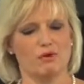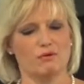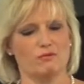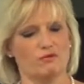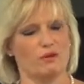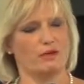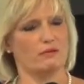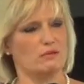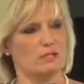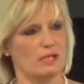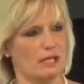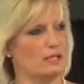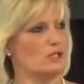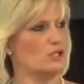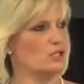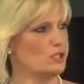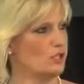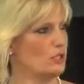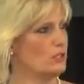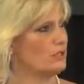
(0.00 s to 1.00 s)
our
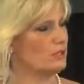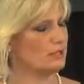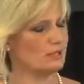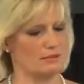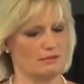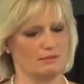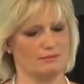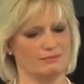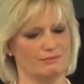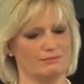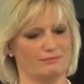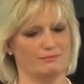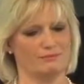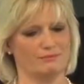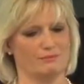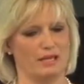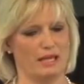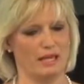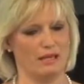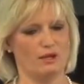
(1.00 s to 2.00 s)
foundations
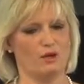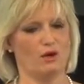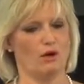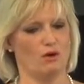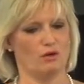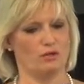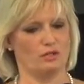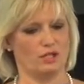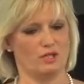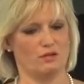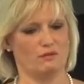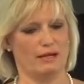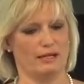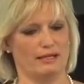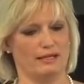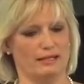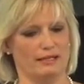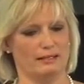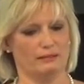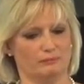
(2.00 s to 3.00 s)
in God
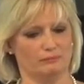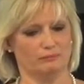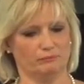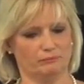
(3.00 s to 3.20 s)
correctly.